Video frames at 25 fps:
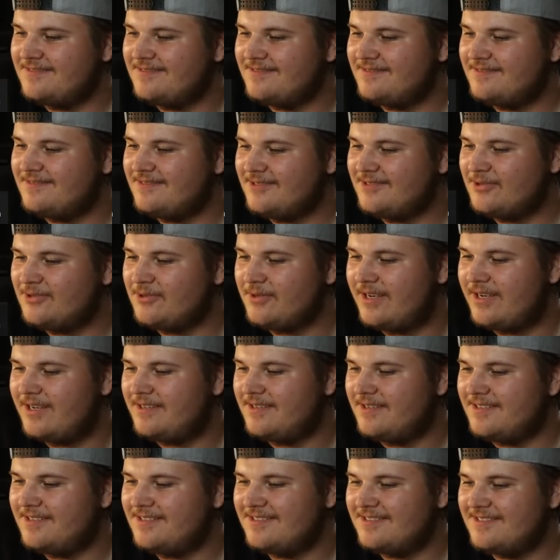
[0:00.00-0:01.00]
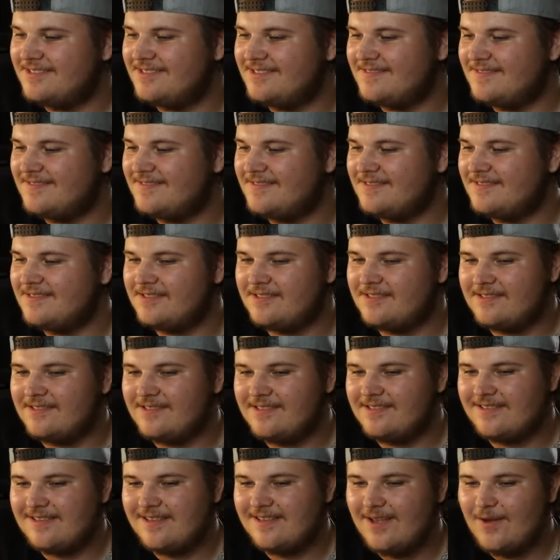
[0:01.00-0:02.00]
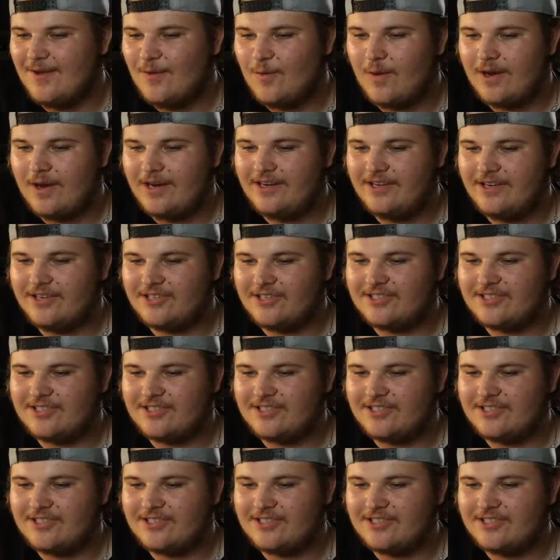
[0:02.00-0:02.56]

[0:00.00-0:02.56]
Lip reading: Okay. What does